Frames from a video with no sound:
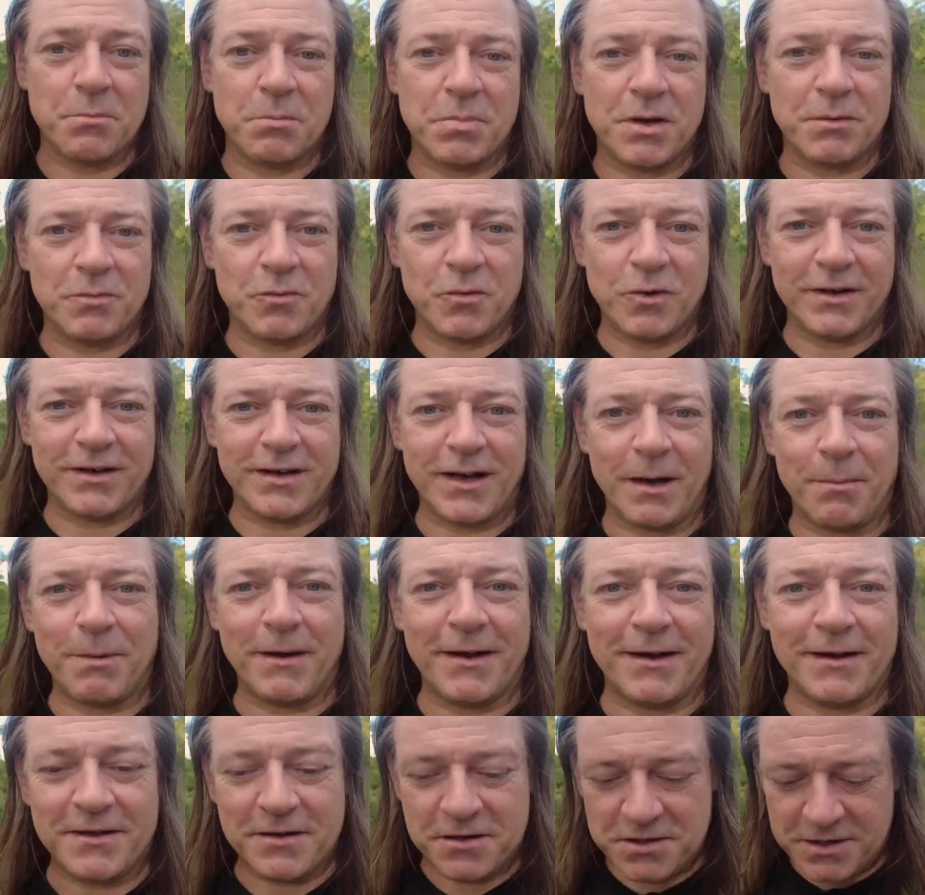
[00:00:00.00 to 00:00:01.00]
People end up
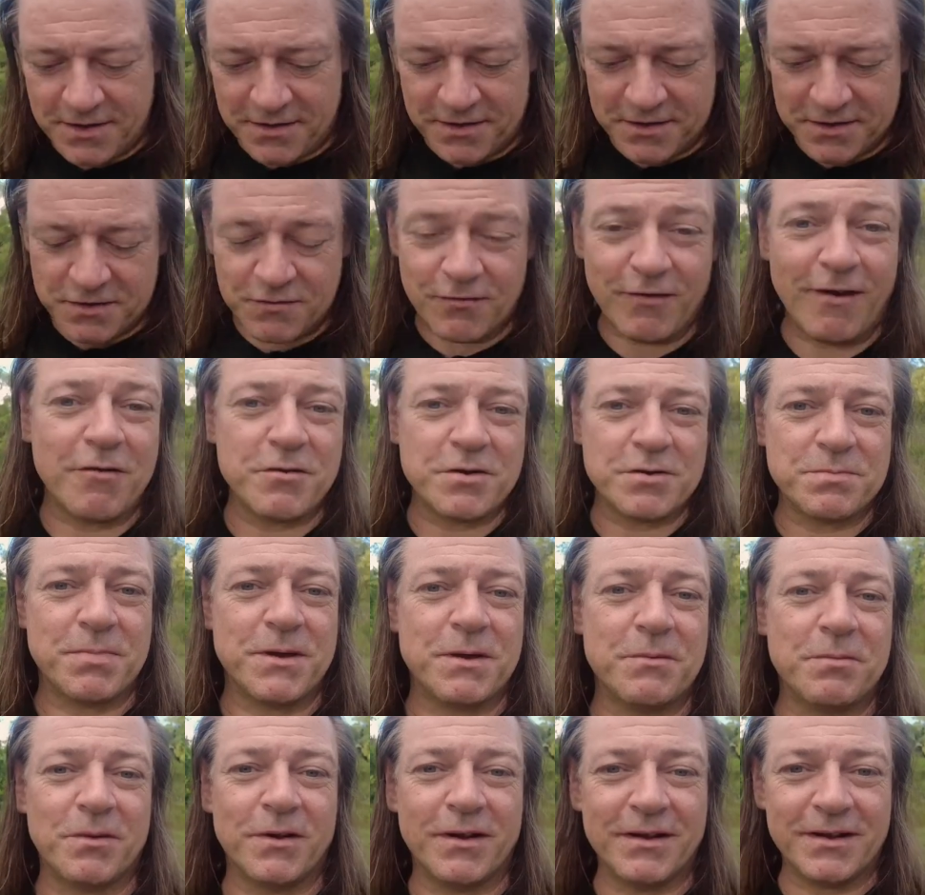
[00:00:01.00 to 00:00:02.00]
at each other's throats,
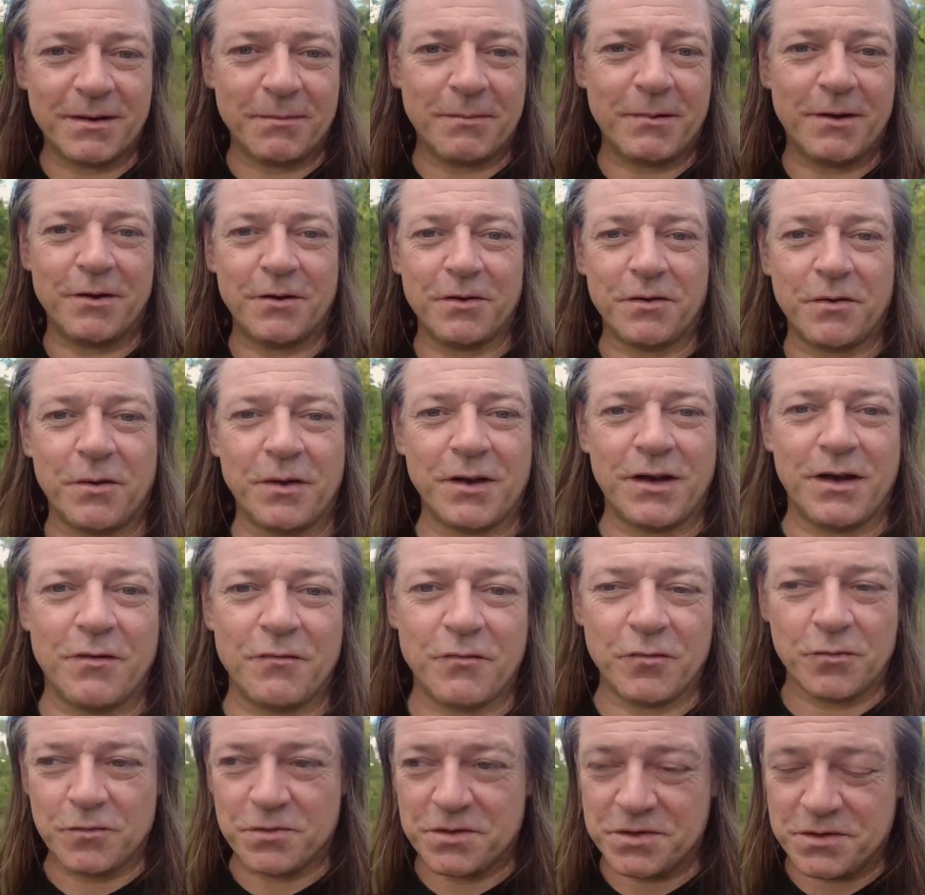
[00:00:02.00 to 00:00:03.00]
people end up arguing
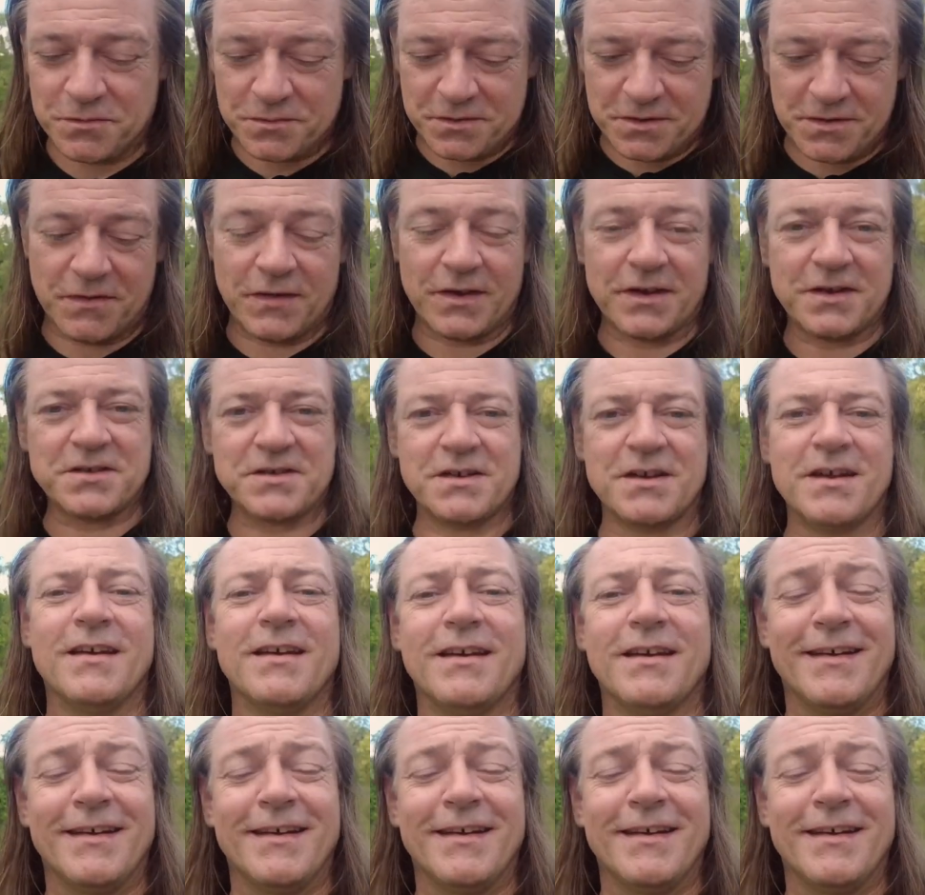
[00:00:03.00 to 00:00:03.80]
over all sorts of things.